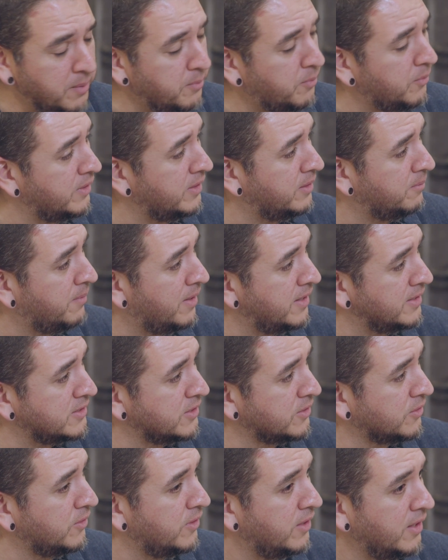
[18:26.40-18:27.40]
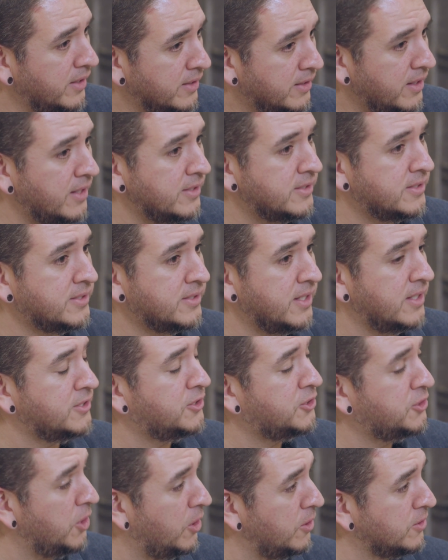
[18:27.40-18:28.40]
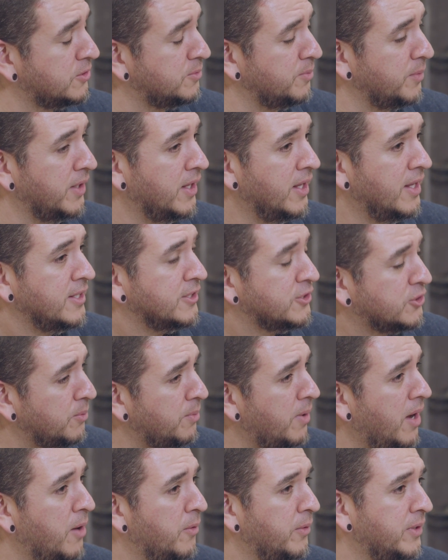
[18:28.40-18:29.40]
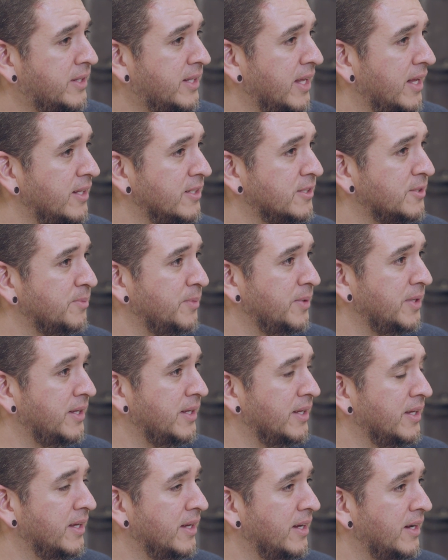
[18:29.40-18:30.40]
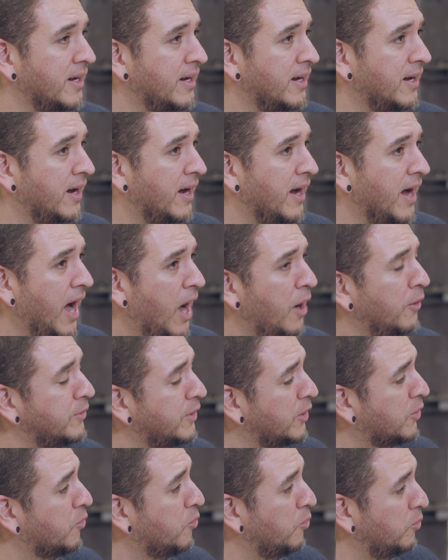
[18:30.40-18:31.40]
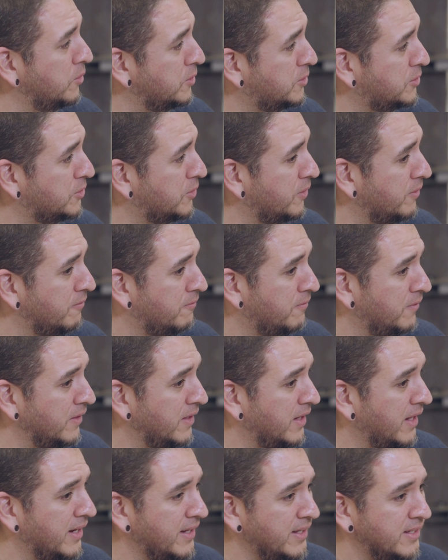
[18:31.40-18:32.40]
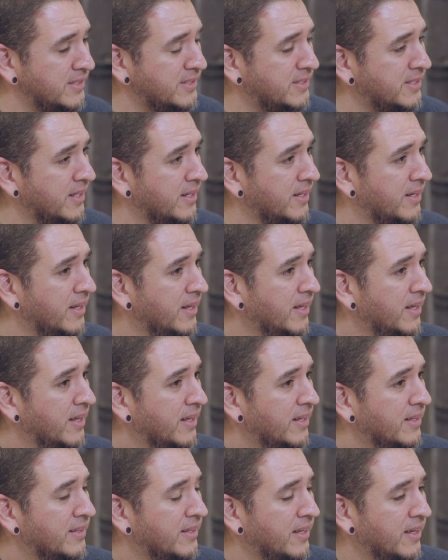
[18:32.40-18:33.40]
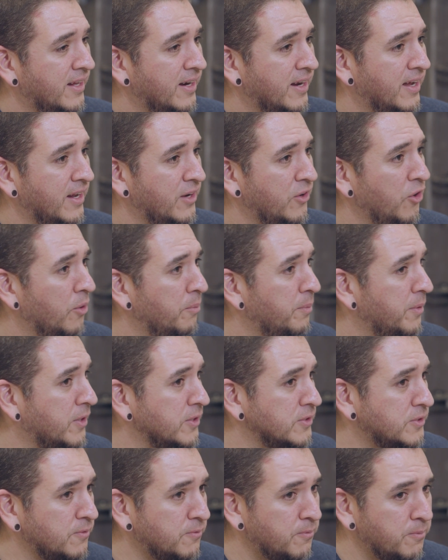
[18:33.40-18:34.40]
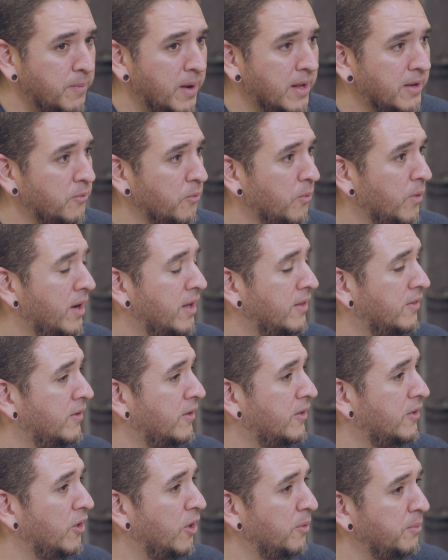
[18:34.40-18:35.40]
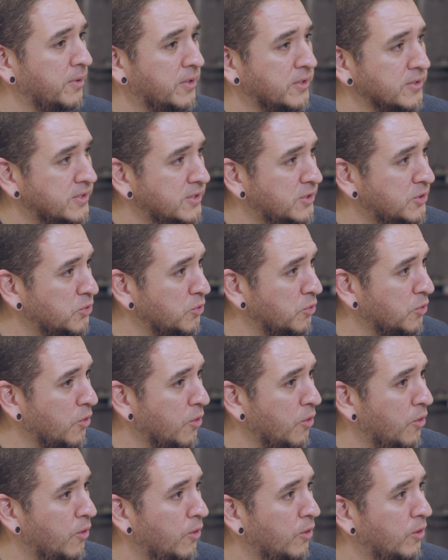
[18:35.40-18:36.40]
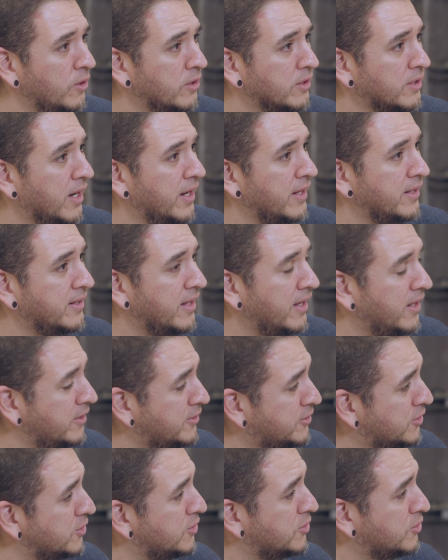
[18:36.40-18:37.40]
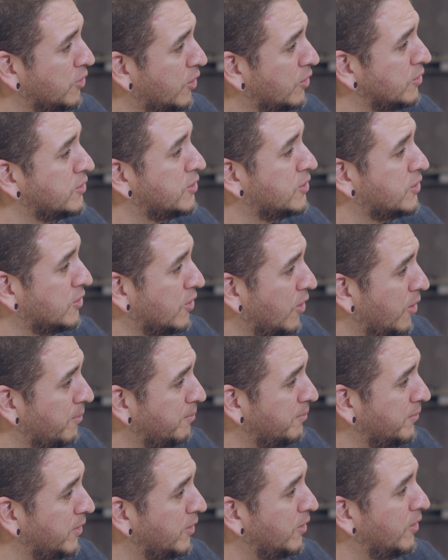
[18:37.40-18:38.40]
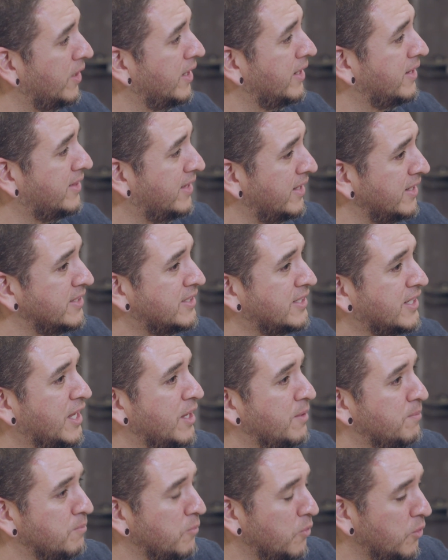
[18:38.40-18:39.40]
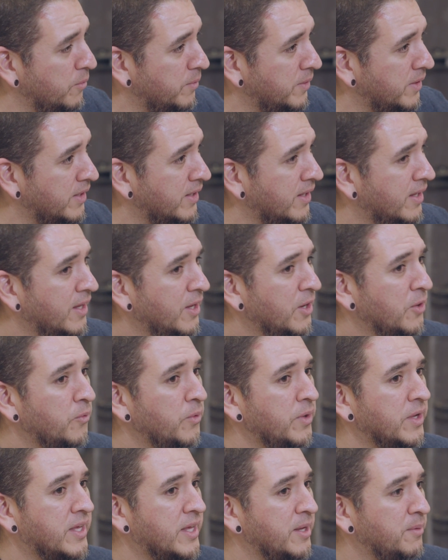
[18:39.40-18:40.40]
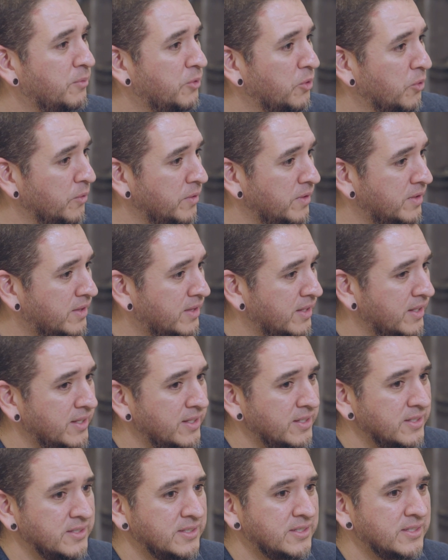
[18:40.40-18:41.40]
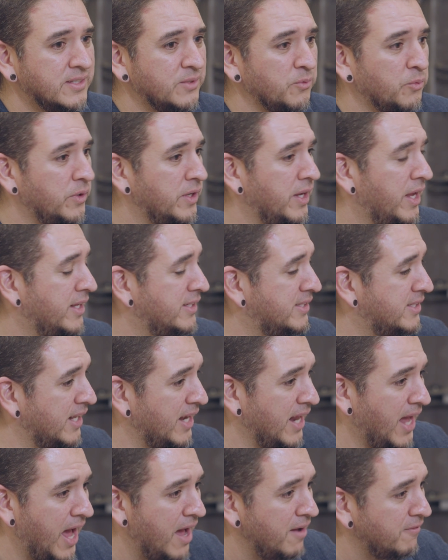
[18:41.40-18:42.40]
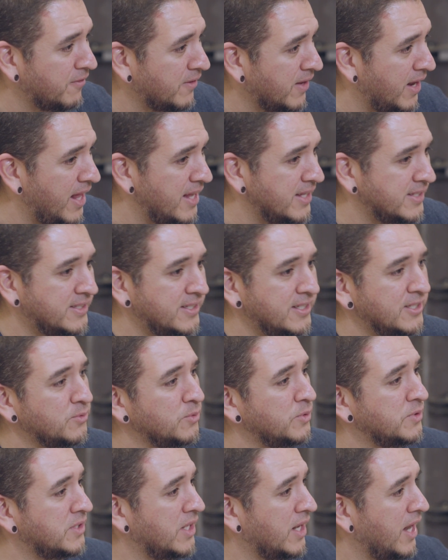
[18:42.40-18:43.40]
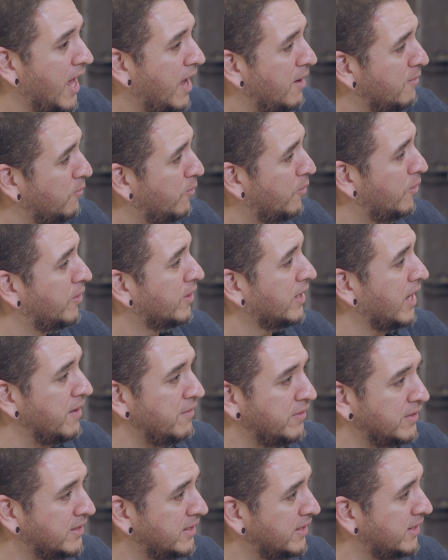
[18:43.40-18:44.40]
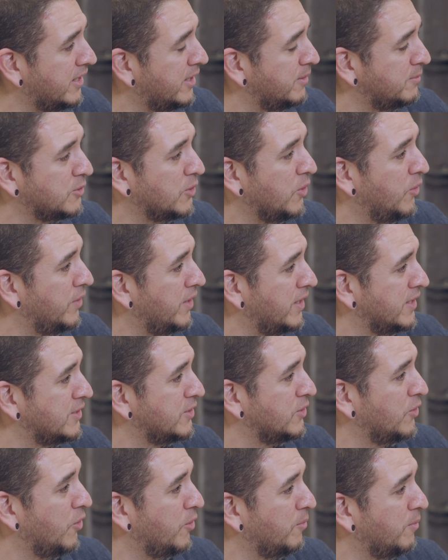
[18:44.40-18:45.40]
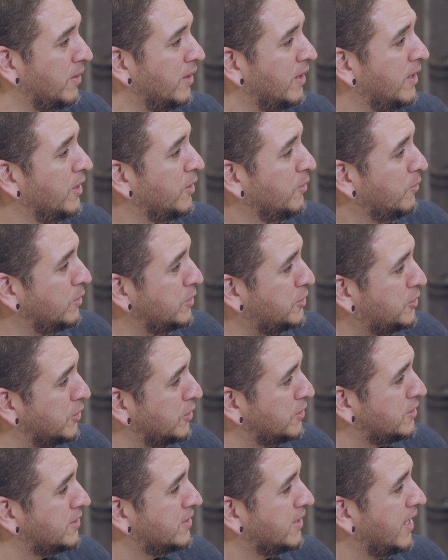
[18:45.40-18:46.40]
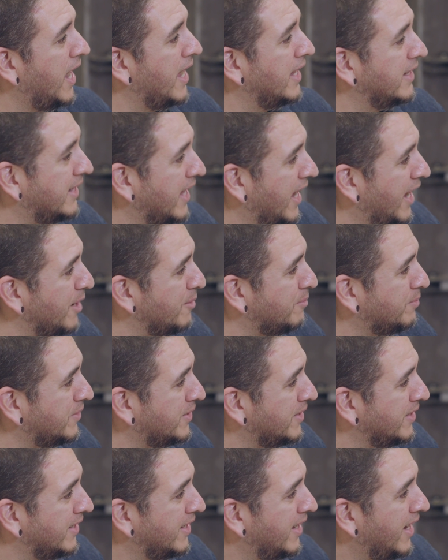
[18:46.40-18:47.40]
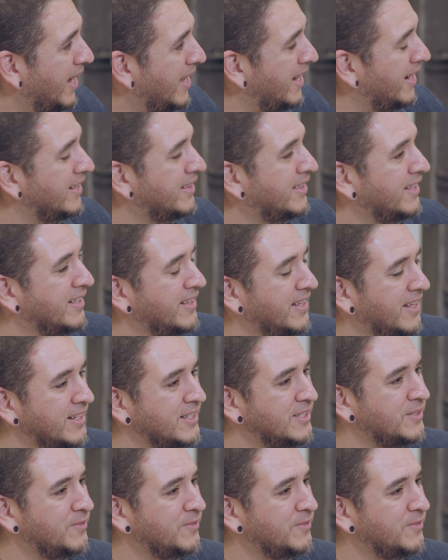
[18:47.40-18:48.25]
people in the bicycle. That shocks me. Somehow it tells me how the culture in Finland is that not because of bad weather, not because it's too cold, like they just don't stop. You know, like things keep moving, we keep doing things, we still have classes, we still have work, everything keeps going as normal. We just adapt. Yeah. And I think that